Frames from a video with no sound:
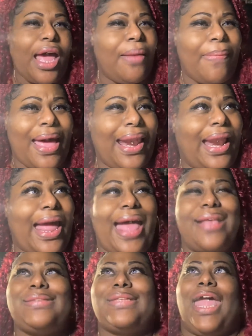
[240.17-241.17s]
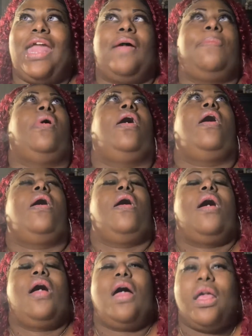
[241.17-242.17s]
thought about it, I stayed up
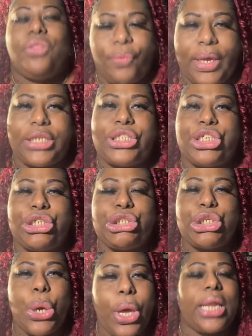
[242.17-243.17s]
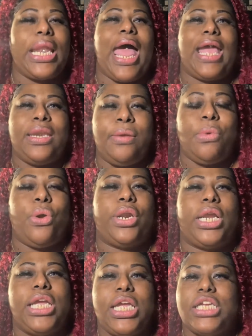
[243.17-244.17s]
all the way to 2 o'clock in the
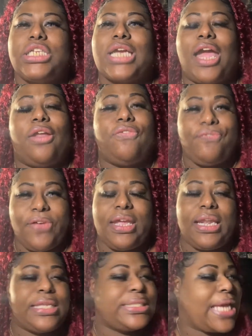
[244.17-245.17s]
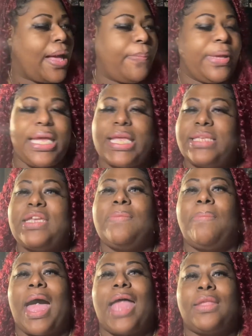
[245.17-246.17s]
morning trying to figure this out, because it
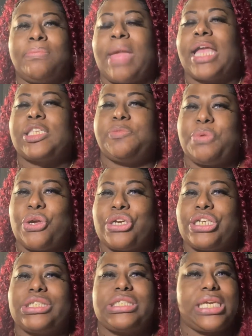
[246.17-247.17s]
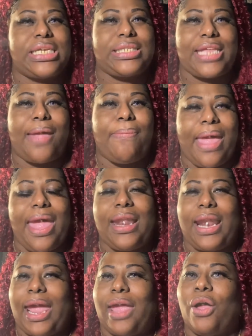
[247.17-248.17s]
bothered my spirit just that
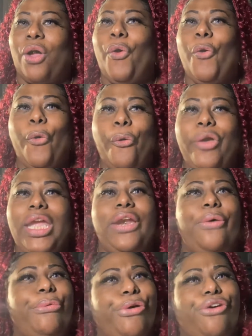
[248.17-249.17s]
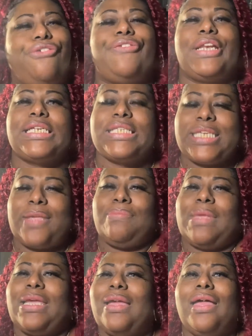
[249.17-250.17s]
bad. Like, who in the world finna send
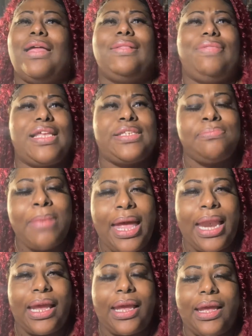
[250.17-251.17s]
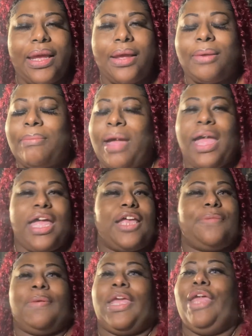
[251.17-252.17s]
me this money? My
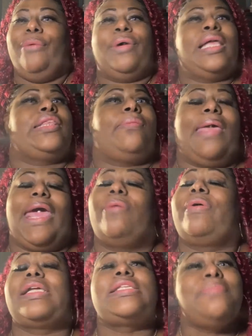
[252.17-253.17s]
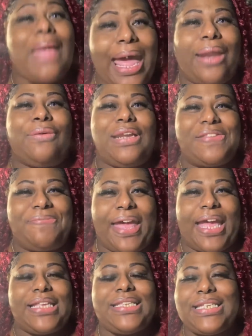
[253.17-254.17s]
husband, he went to bed with a smile on his
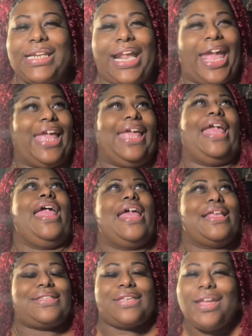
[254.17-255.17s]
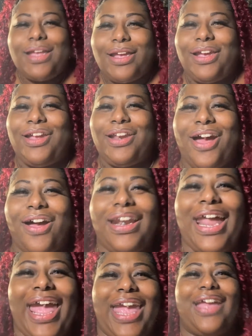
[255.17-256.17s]
face. He's like, yes, you know,
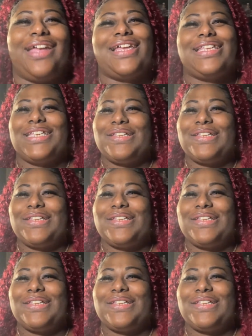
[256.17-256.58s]
like, because